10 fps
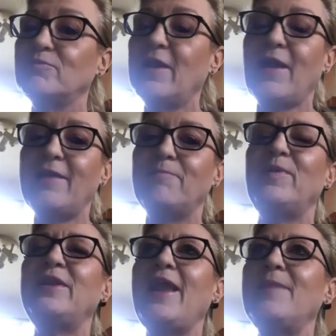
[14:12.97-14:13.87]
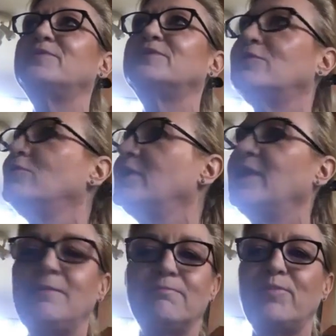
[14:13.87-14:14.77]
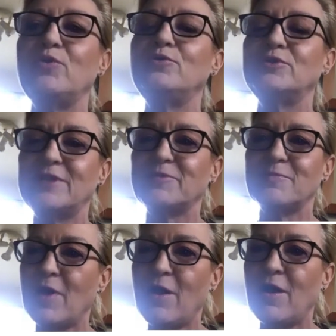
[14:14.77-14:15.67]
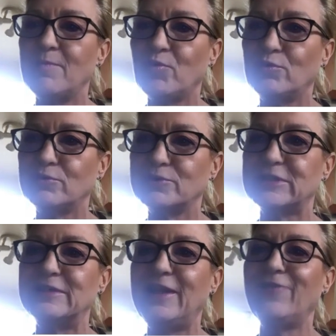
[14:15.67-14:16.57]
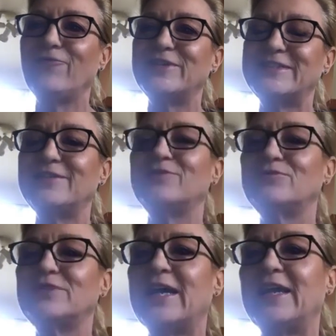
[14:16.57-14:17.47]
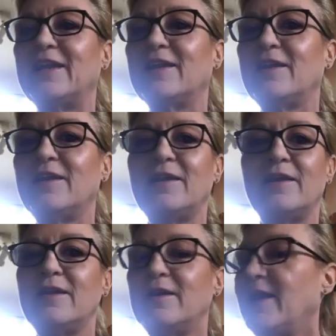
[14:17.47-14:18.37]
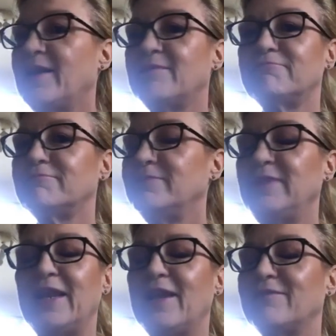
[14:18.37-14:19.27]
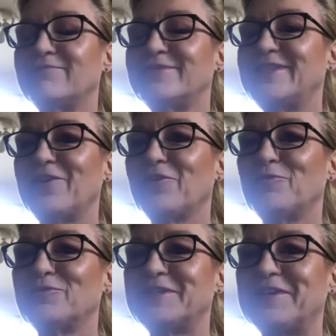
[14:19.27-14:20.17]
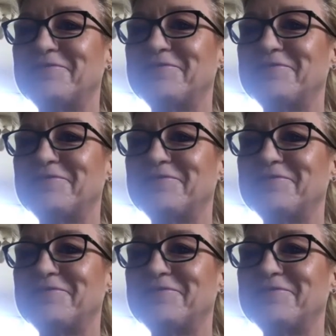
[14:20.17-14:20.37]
I had been absolutely boozed up to my eyeballs every single day. Yeah, terrible stuff.